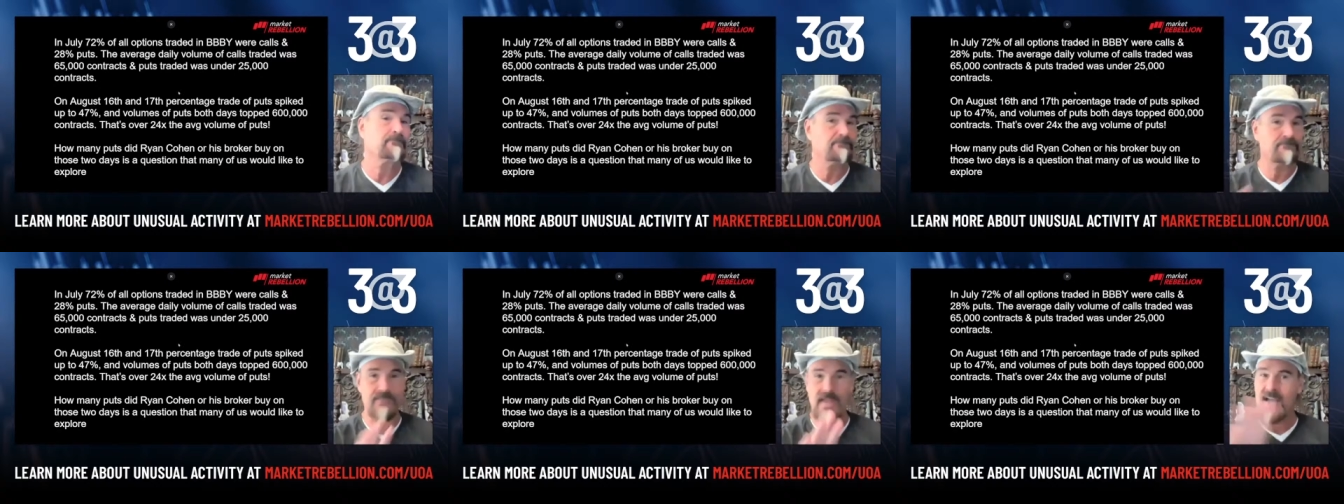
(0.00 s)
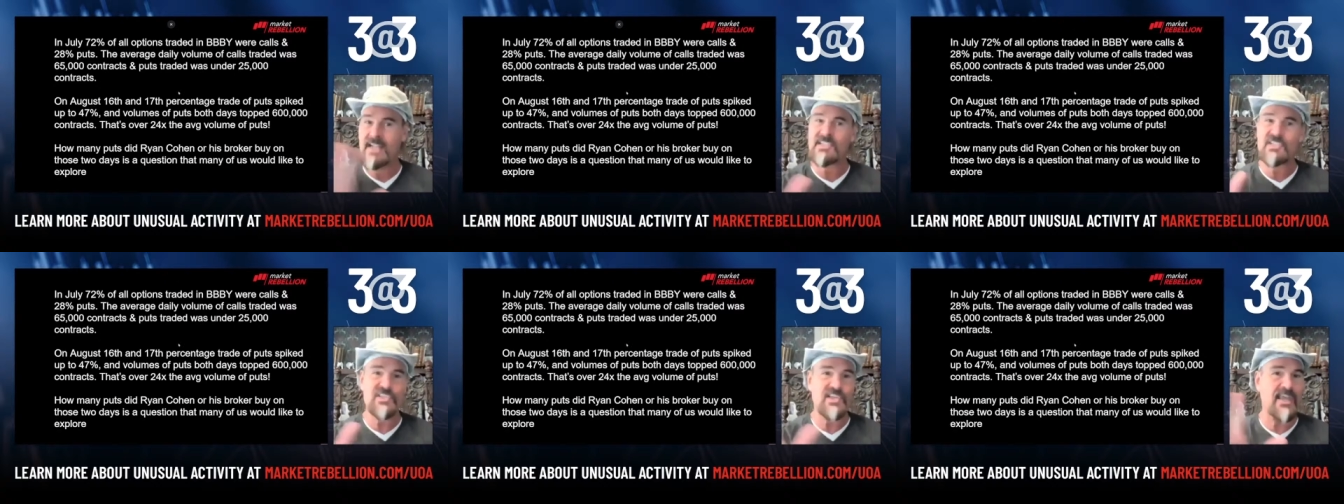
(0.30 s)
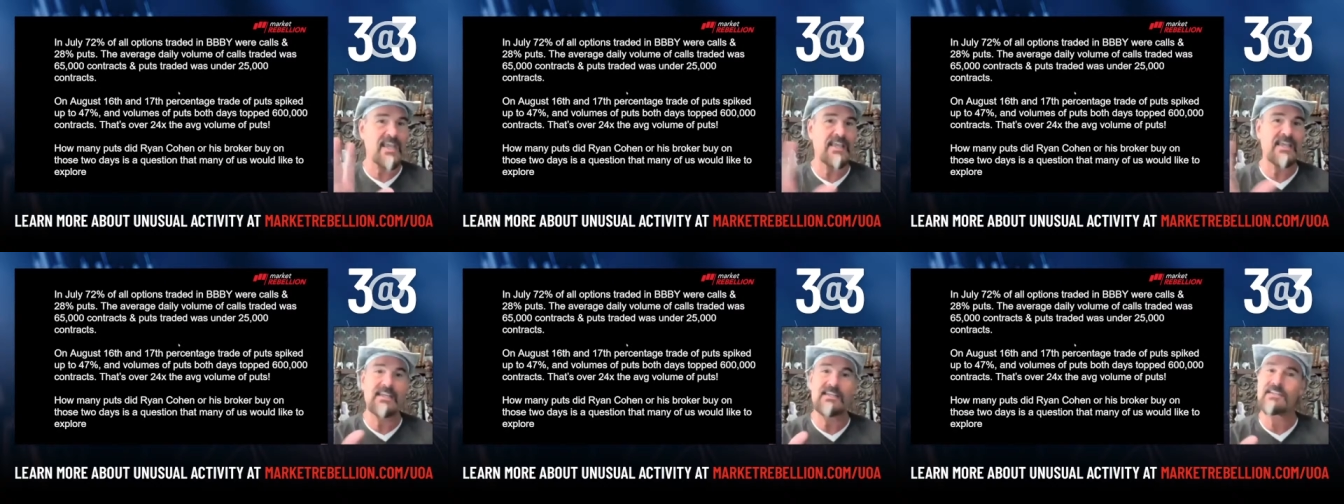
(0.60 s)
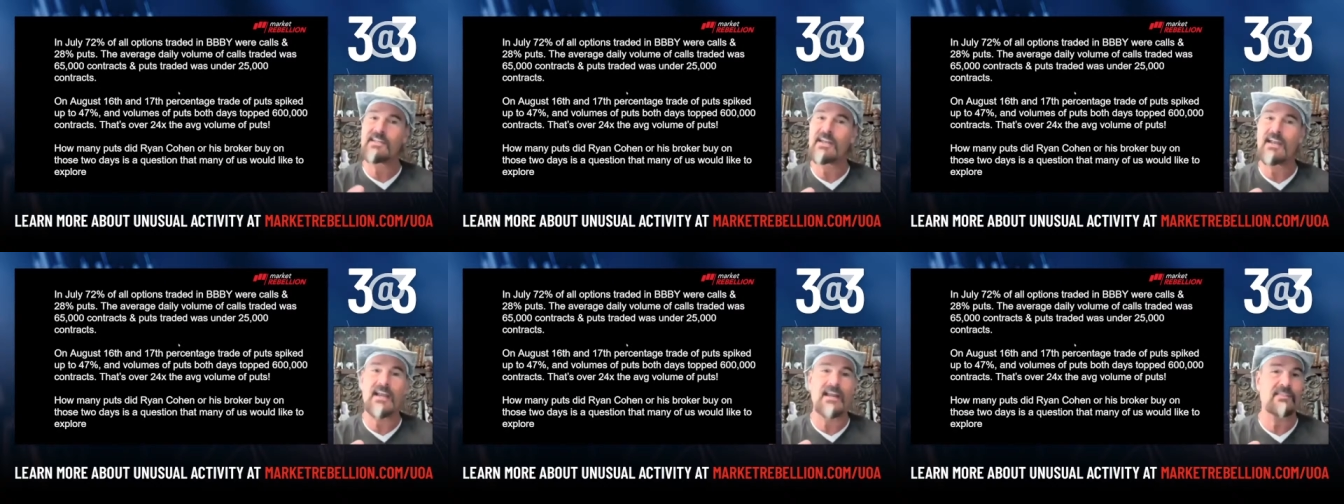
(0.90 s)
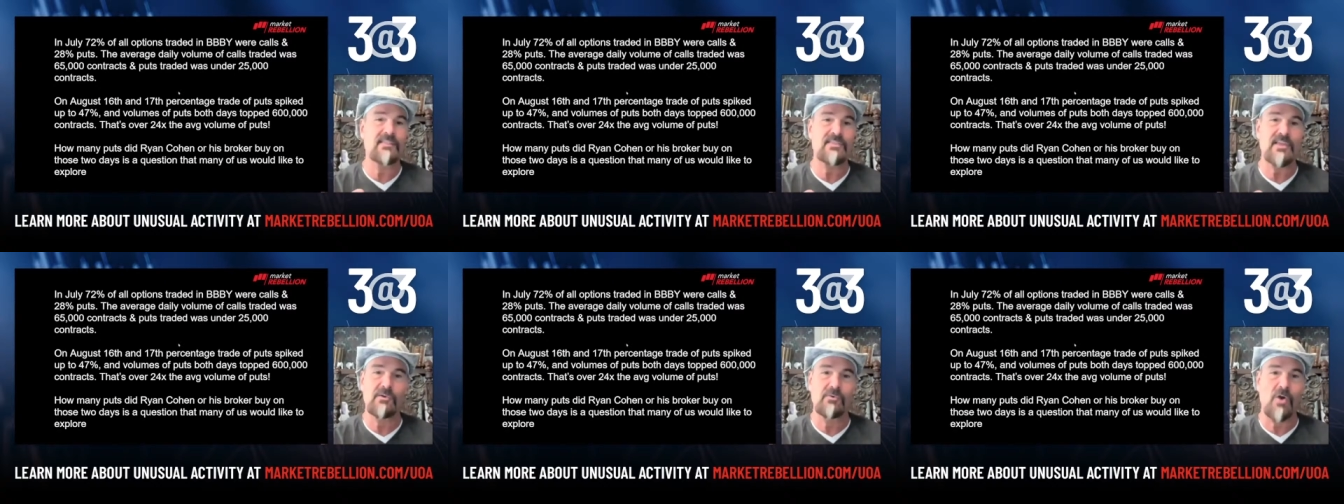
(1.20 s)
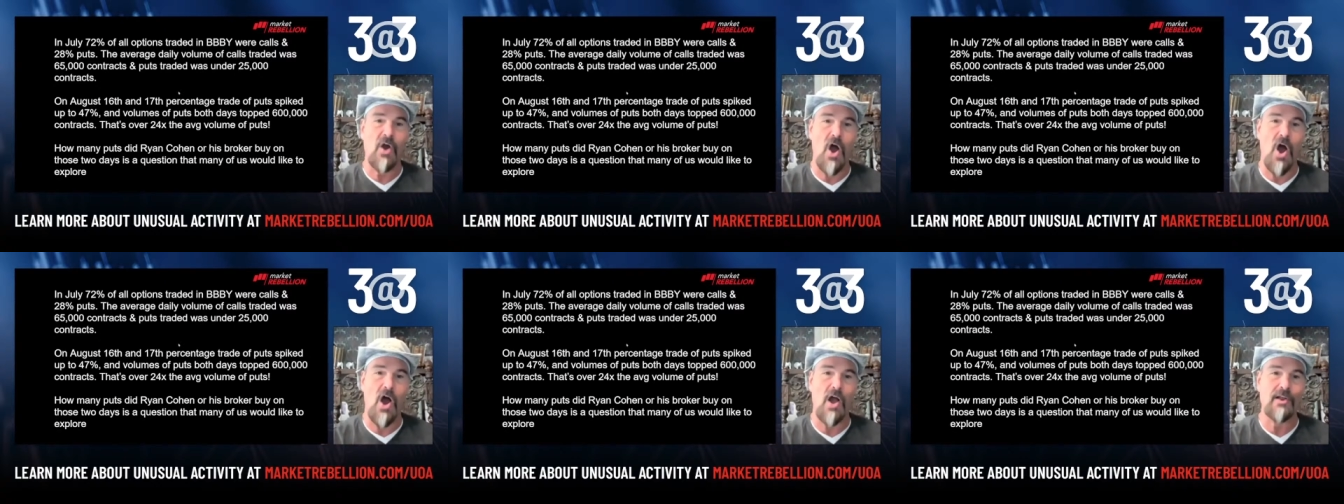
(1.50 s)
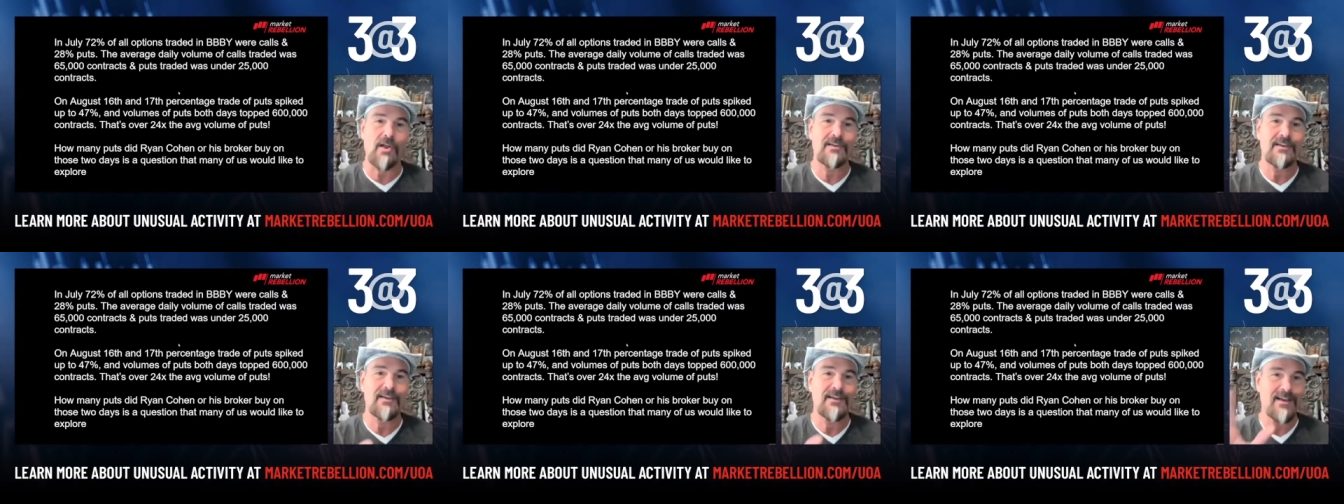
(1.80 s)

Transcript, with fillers: Not saying he did anything wrong,